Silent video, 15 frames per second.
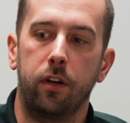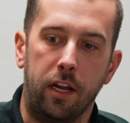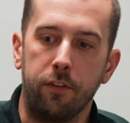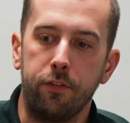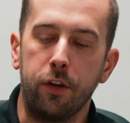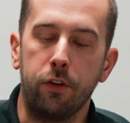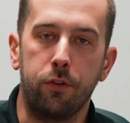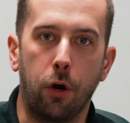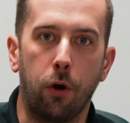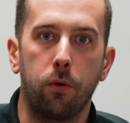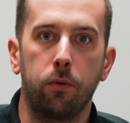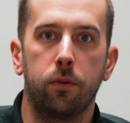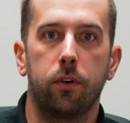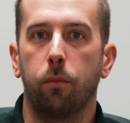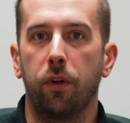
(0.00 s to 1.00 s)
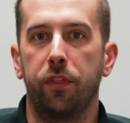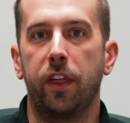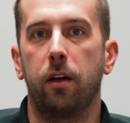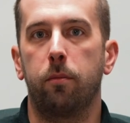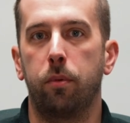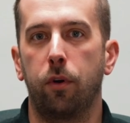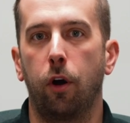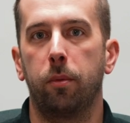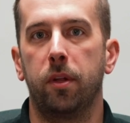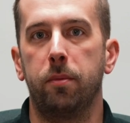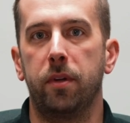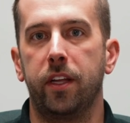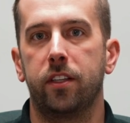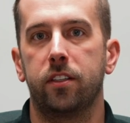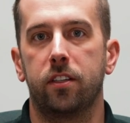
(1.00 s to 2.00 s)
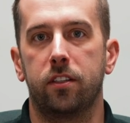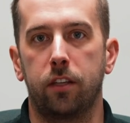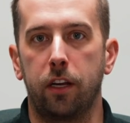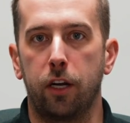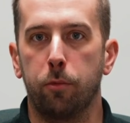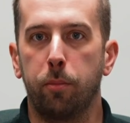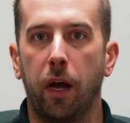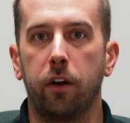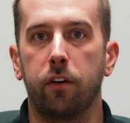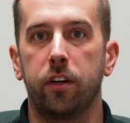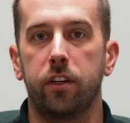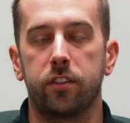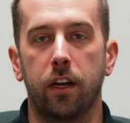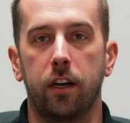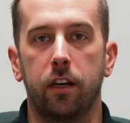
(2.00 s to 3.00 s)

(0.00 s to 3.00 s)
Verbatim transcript: If you don't, what that probably means is that your battery is is